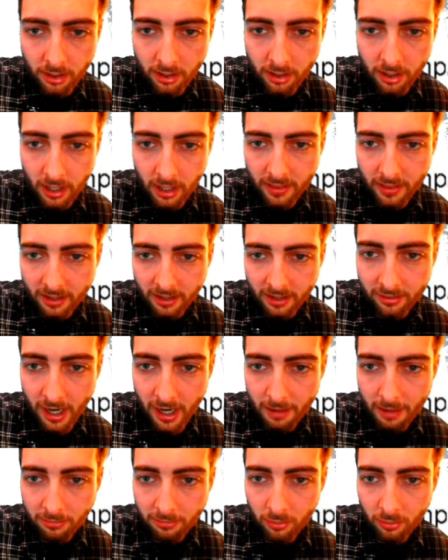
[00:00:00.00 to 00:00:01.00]
and then
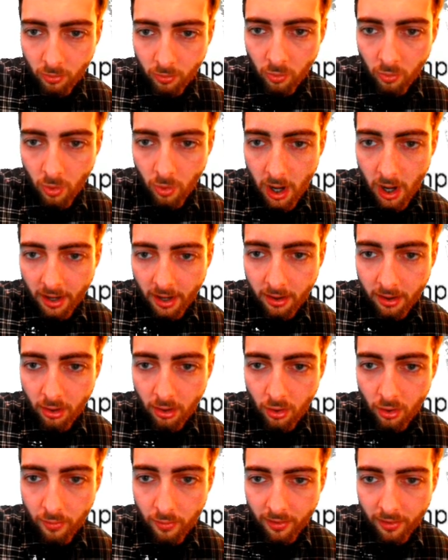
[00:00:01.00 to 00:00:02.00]
times 1
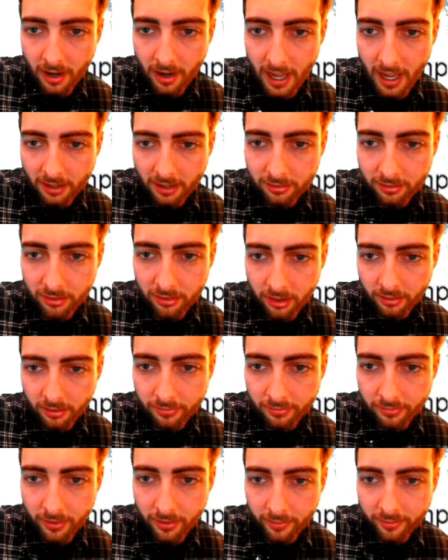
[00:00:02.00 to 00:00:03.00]
over x to the
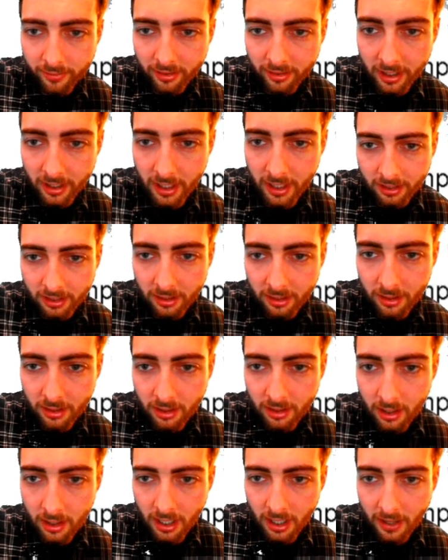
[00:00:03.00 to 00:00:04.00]
15
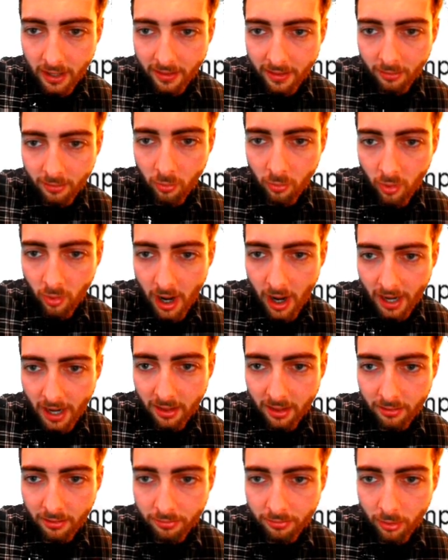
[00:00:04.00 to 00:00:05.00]
and then y
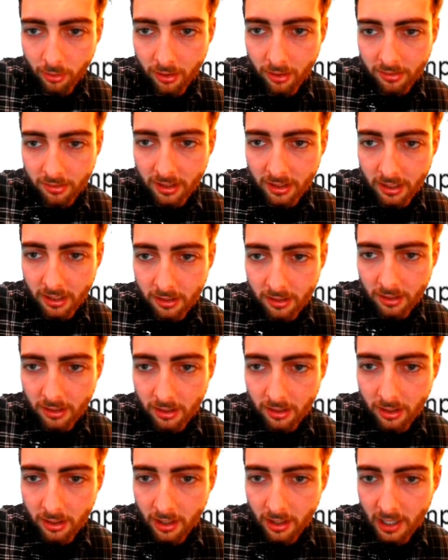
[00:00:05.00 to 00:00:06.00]
to the 14,
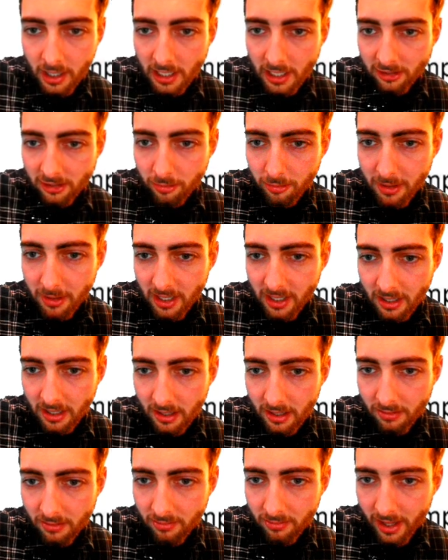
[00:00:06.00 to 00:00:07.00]
this would be
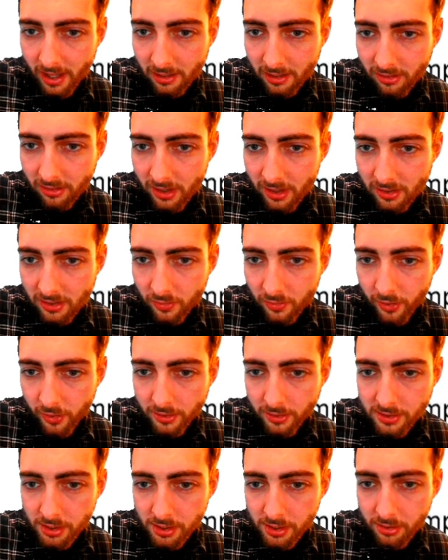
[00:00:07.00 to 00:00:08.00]
like these
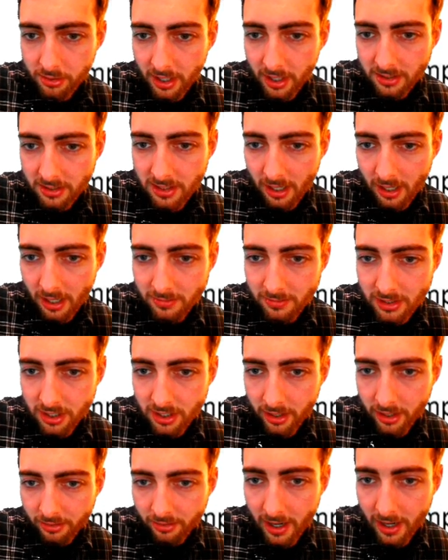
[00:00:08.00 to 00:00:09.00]
first two things times each
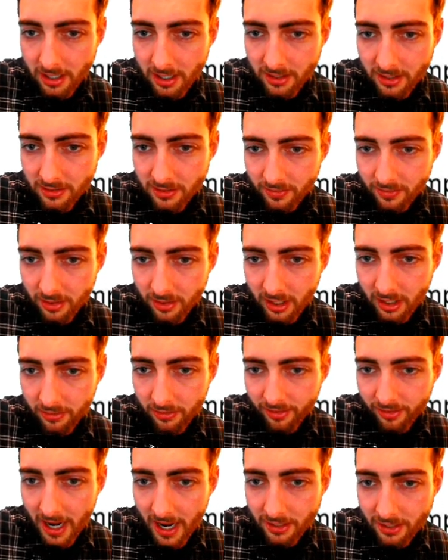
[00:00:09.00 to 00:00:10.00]
other, right? Because if you think
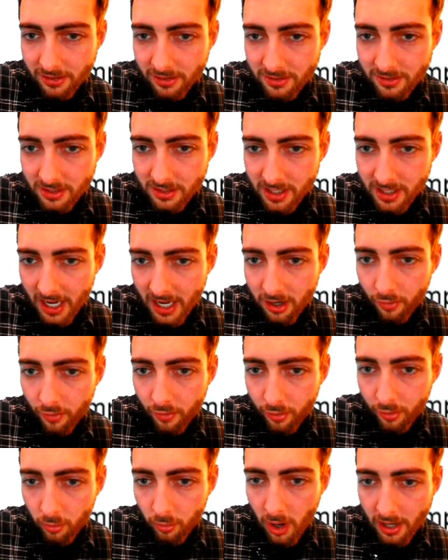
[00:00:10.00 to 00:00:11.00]
fractions, it's 8
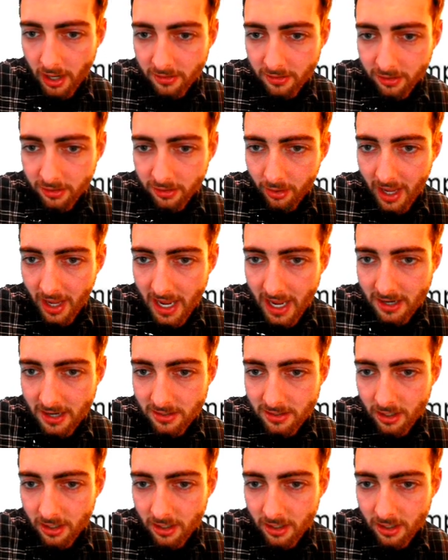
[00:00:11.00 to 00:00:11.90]
over 1. So 8